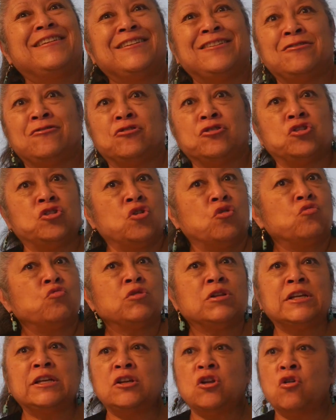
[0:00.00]
You don't
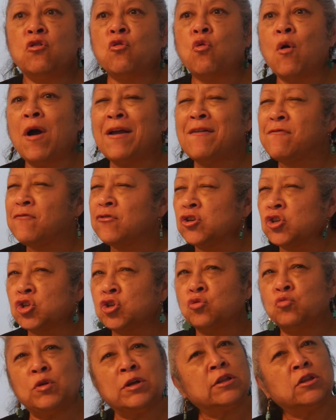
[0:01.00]
really know quite for
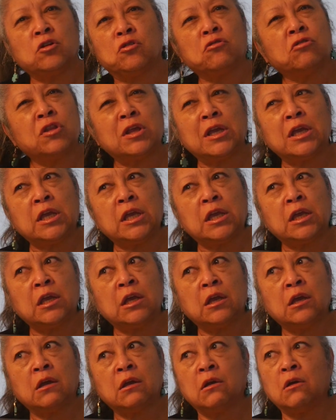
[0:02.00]
sure what they're
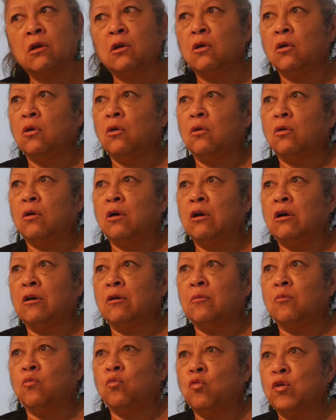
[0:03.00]
thinking,
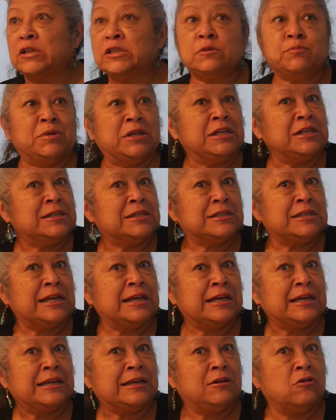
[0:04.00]
what's being
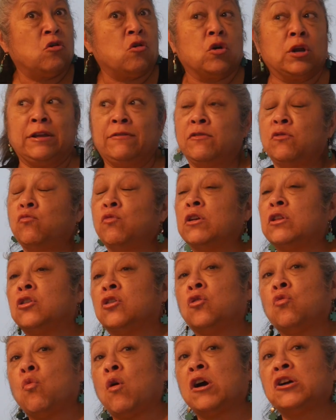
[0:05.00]
said, or even what
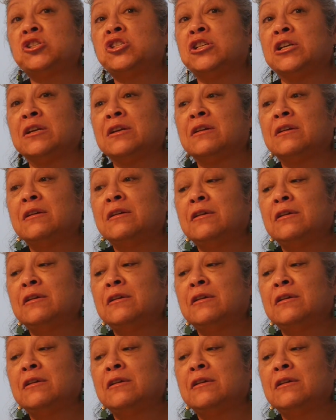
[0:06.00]
they're watching.